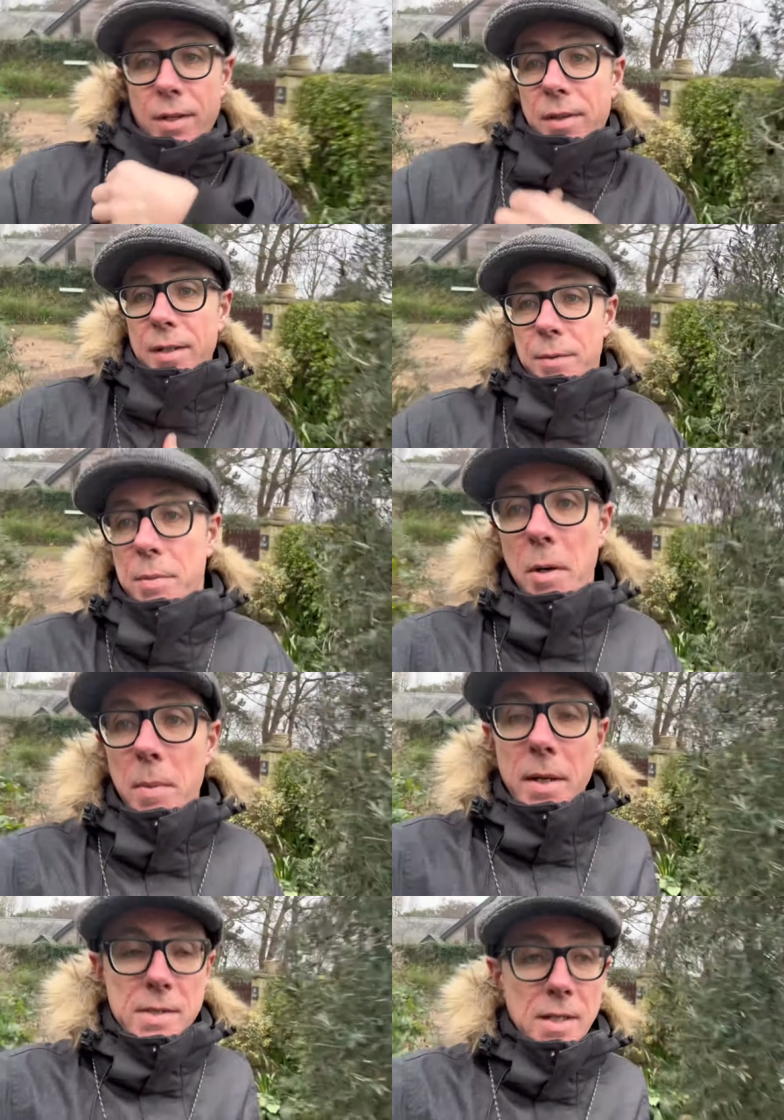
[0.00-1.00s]
I think it was probably
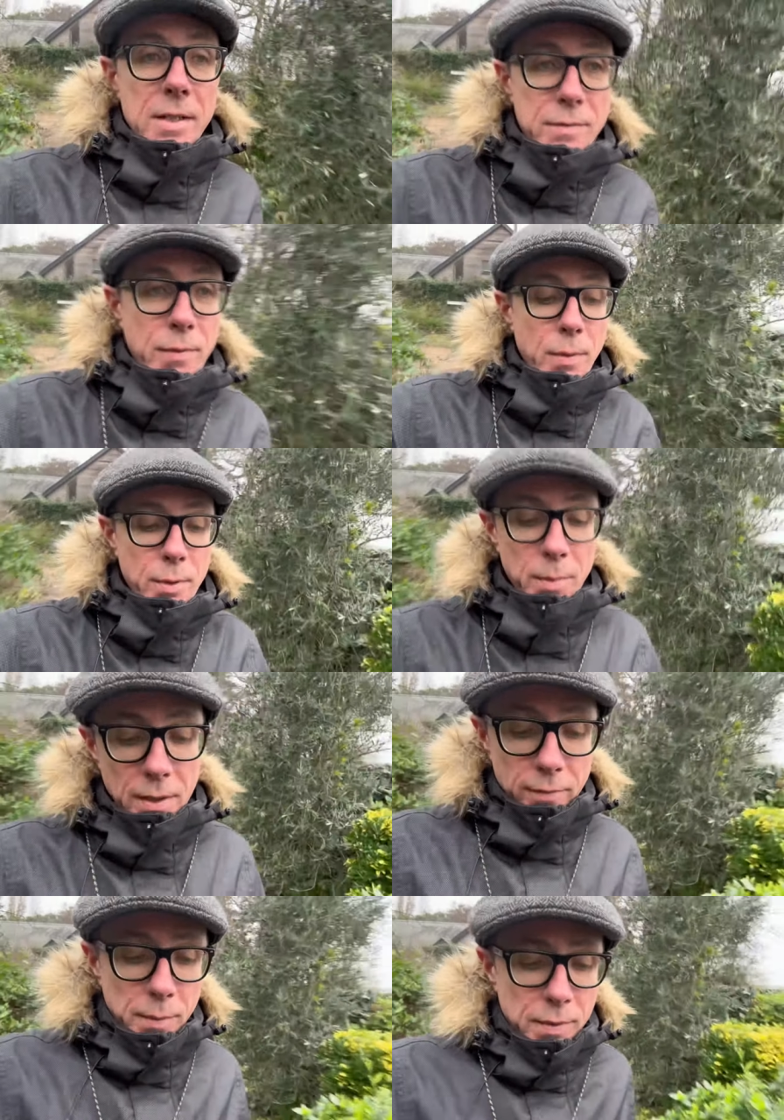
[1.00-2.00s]
about stage four or
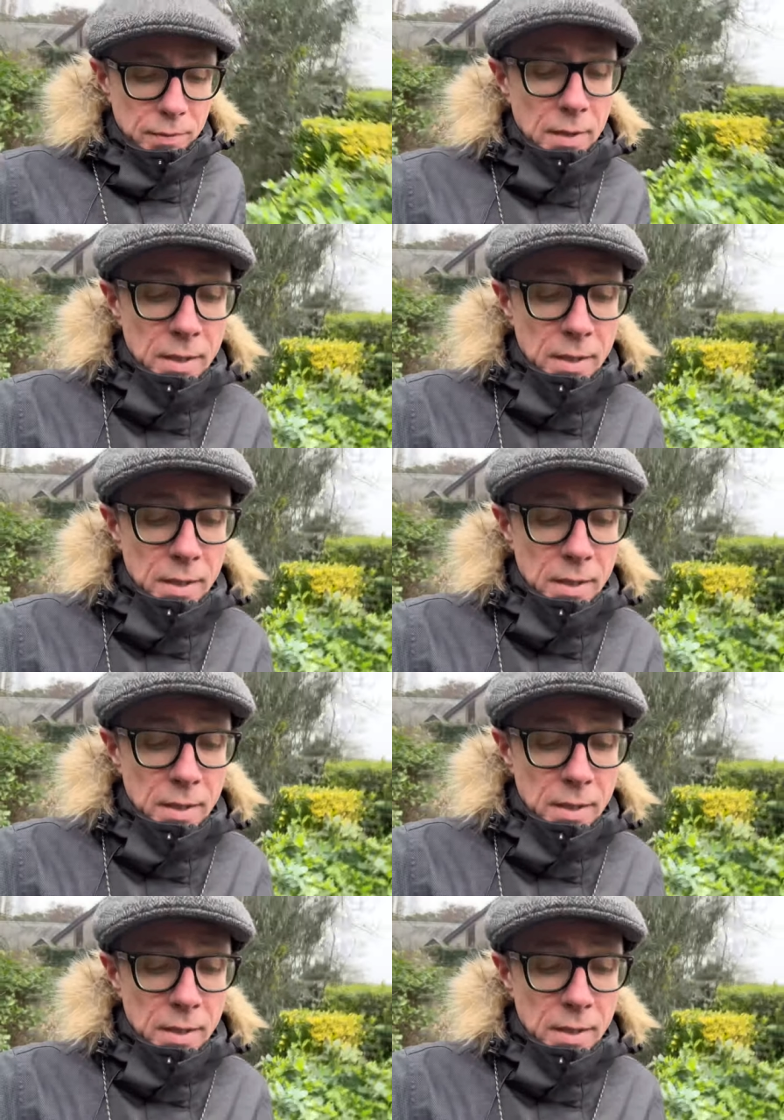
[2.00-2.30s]
whatever it was.